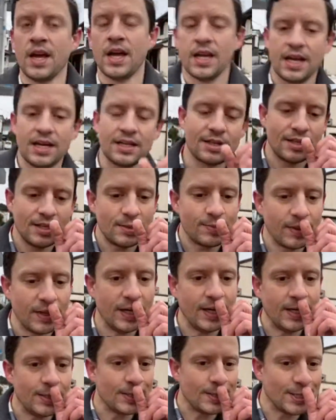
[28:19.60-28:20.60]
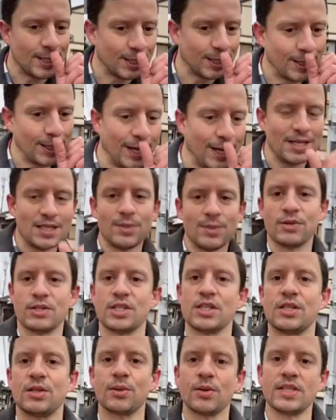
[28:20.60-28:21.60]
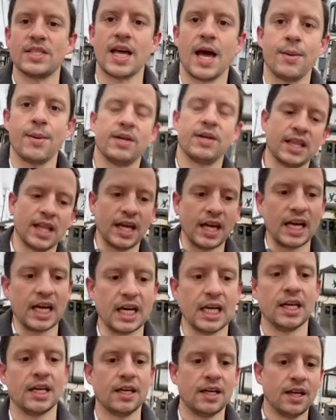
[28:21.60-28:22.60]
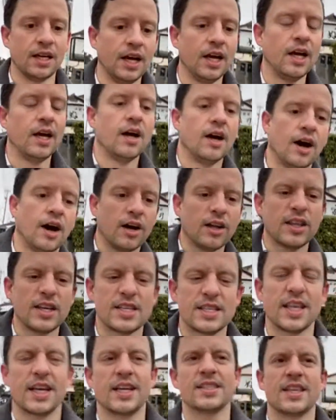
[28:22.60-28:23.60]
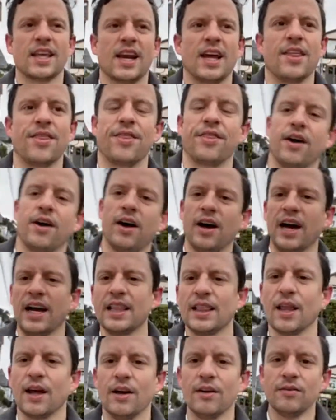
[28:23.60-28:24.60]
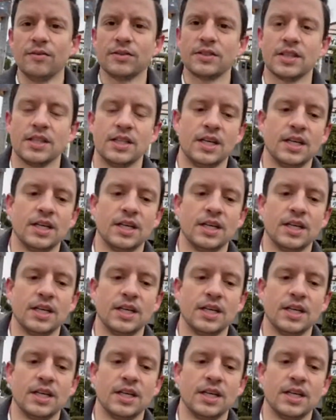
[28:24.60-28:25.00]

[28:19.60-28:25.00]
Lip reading: so that's been an interesting thing, I suppose, just to examine like all these things that I thought I loved,